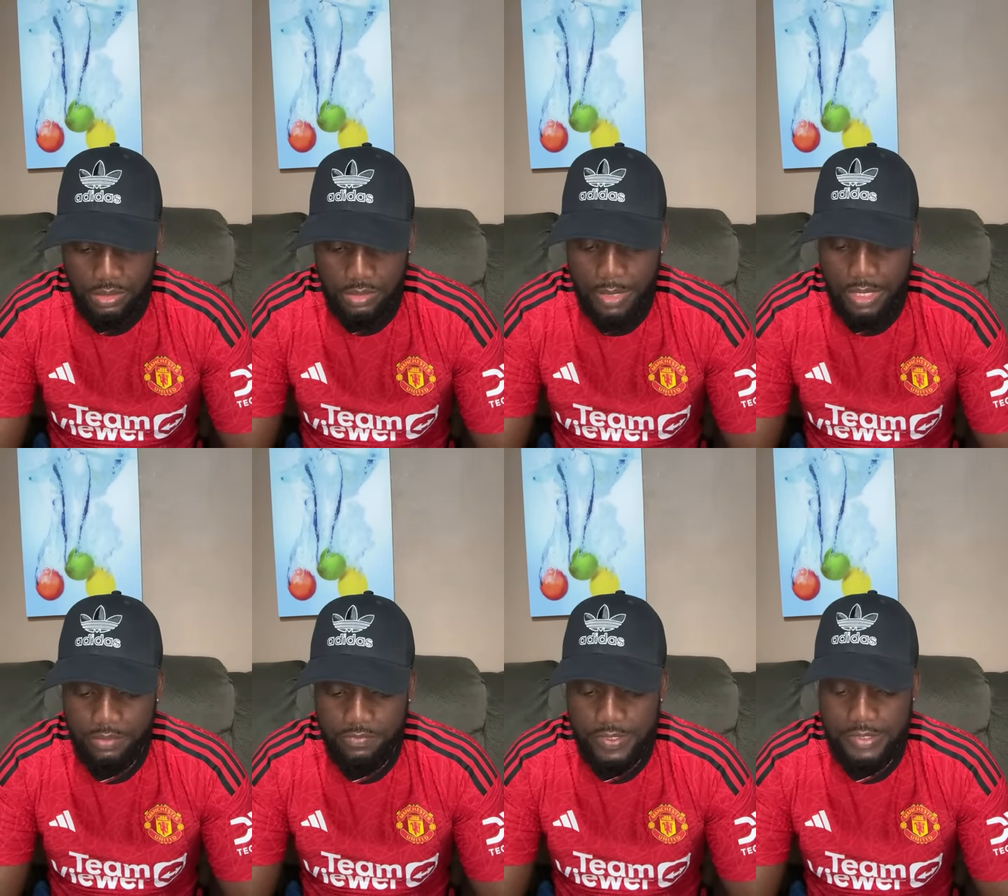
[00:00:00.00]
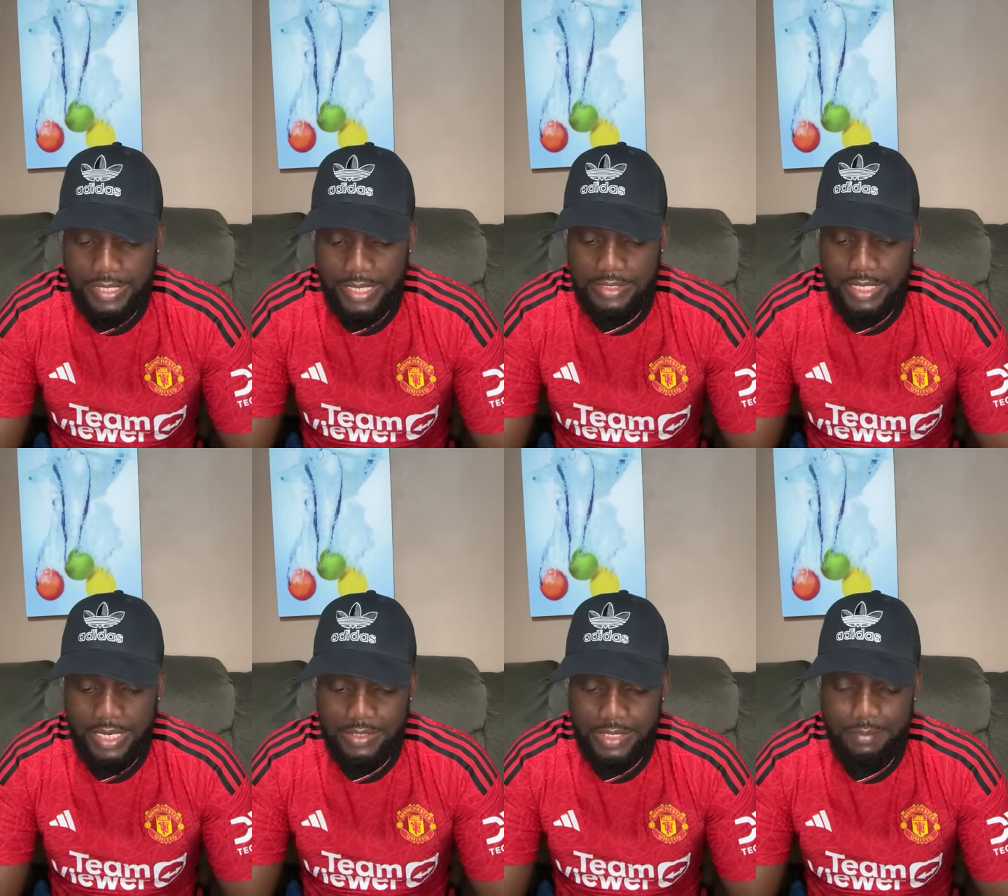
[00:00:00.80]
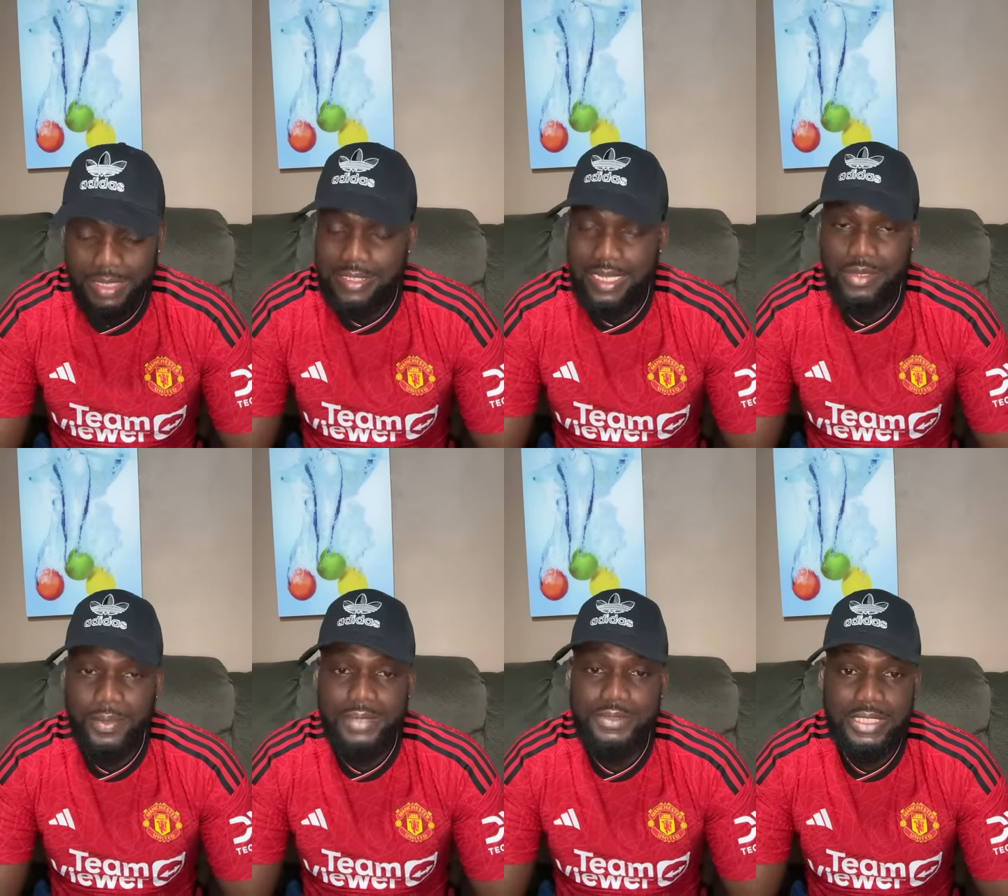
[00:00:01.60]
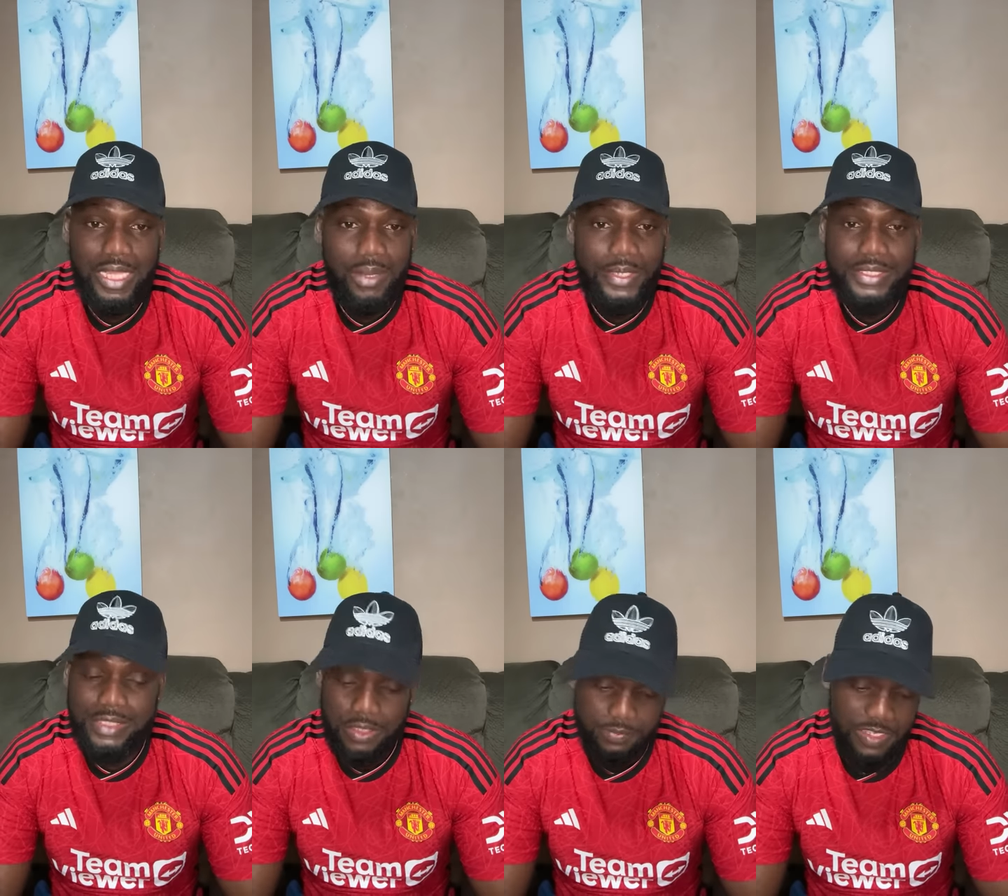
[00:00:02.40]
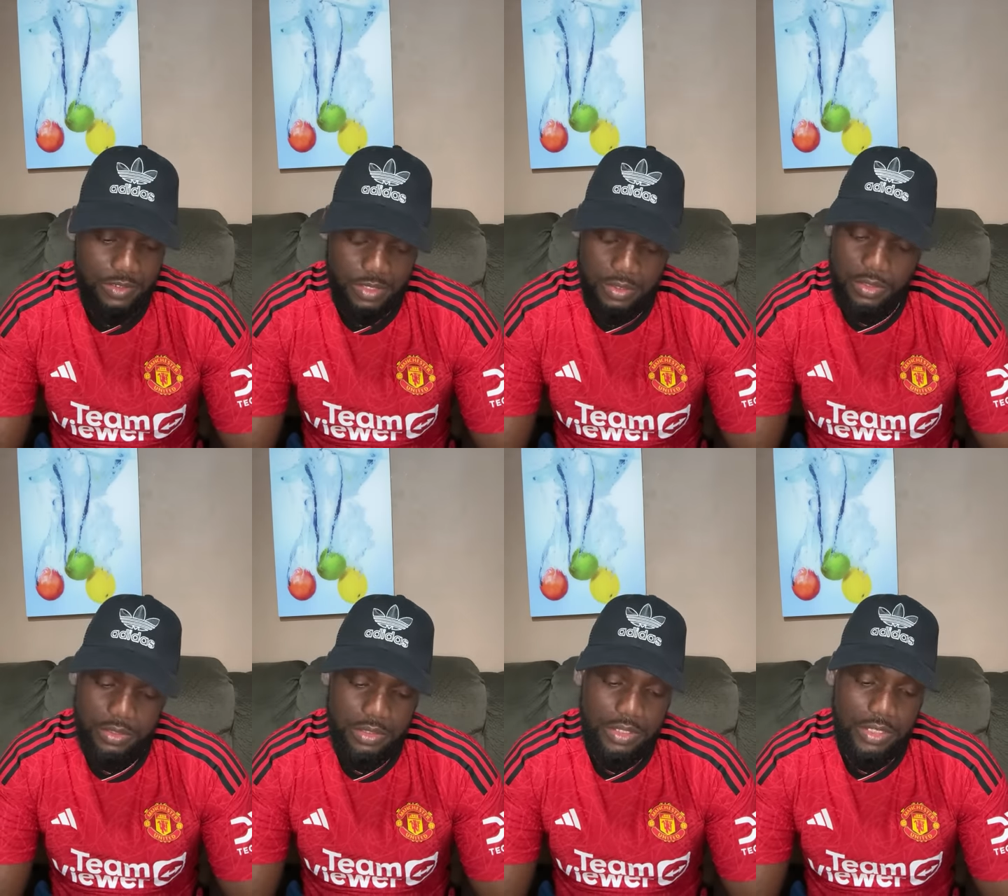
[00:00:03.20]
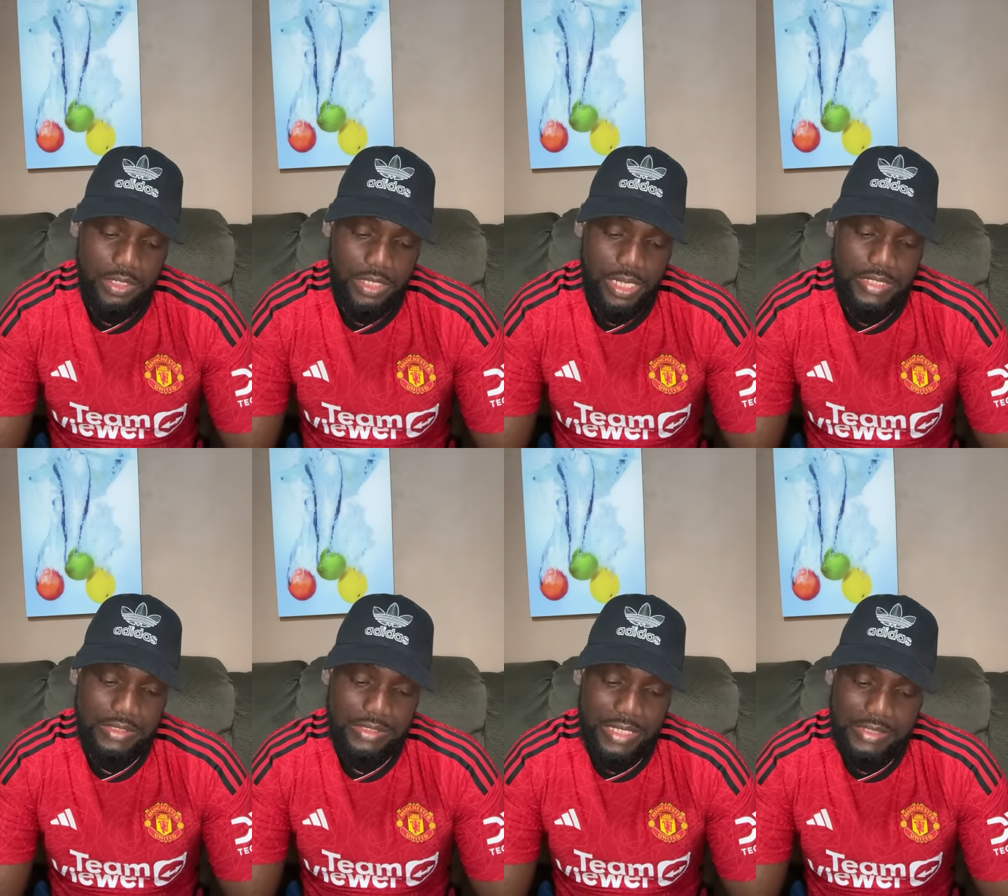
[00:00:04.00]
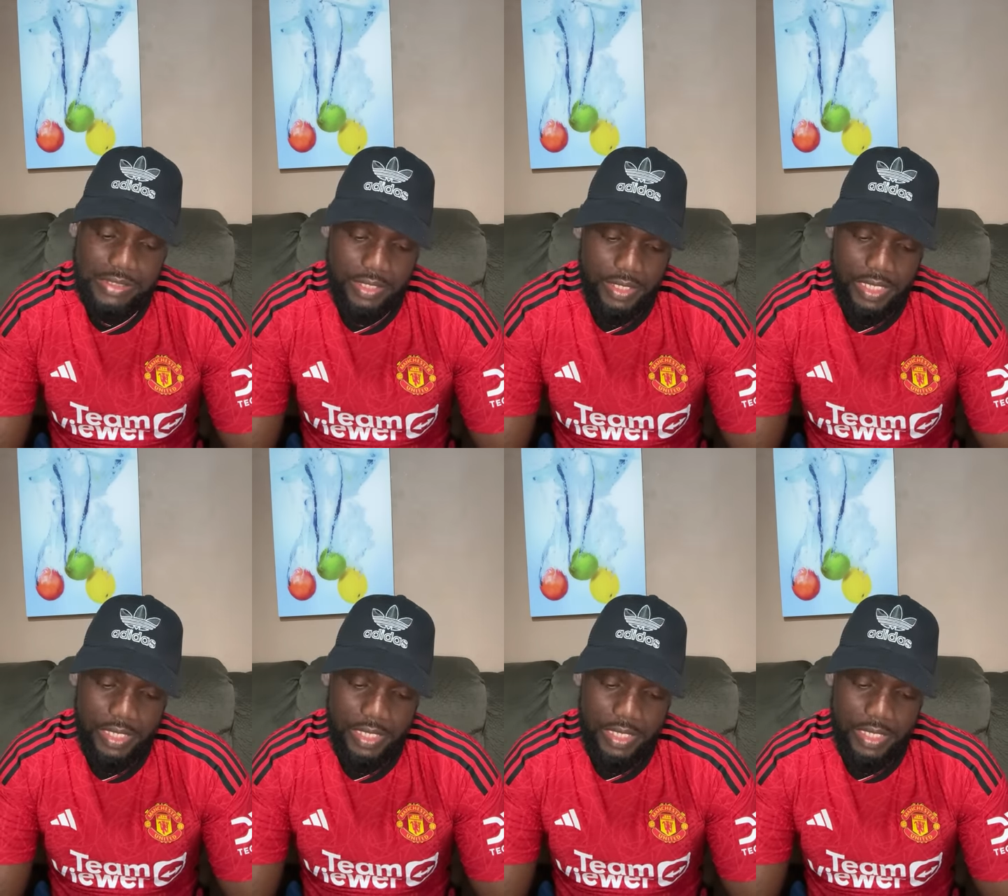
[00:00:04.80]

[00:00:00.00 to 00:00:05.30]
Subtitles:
Him not go feel tight, right? Him attack where him see and where him see it from, you know? And it's sad to say,